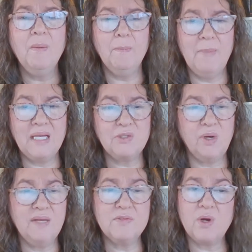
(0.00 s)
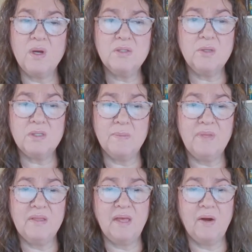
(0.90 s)
Mass graves are also
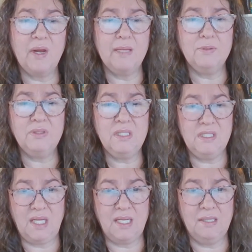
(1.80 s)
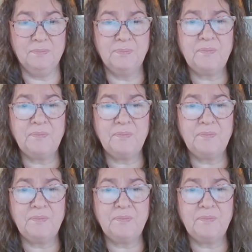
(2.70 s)
something they are able to study.